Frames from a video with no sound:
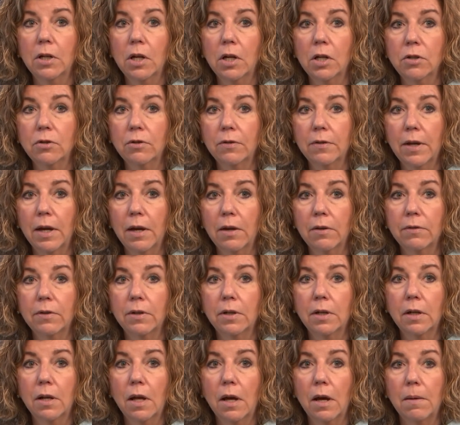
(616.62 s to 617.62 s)
$100,000
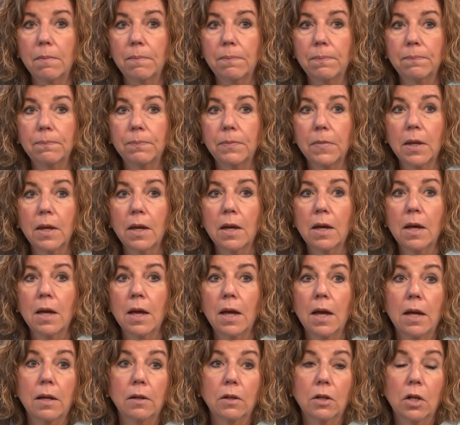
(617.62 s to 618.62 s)
and up,
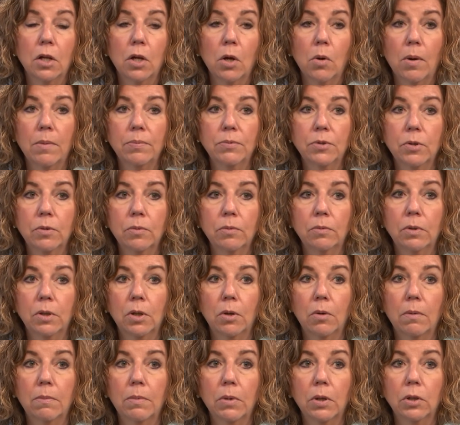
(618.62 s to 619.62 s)
and can go up to
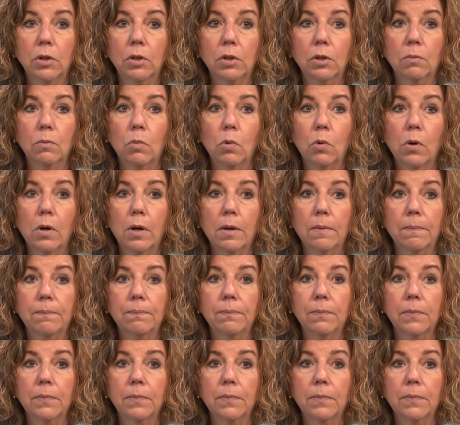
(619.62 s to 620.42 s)
$1 million or more.